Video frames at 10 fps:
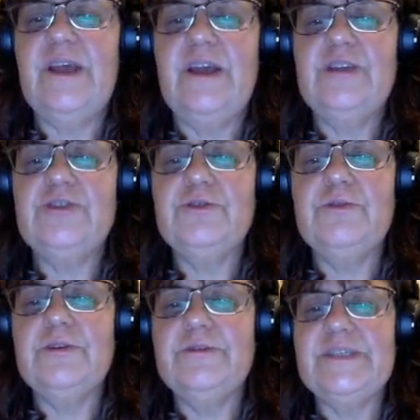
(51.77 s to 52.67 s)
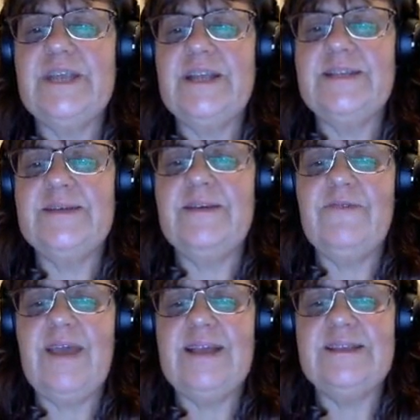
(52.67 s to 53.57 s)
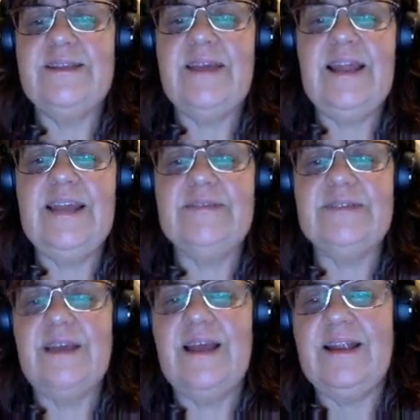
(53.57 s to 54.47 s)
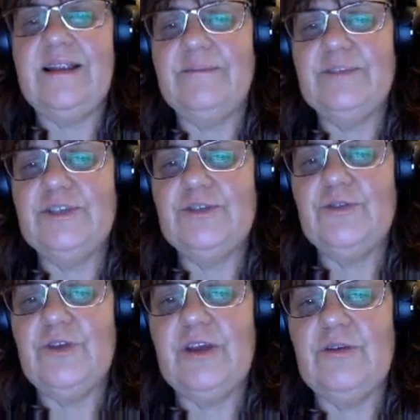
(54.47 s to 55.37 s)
and true root stems and veins in their leaves, and I'm sure you can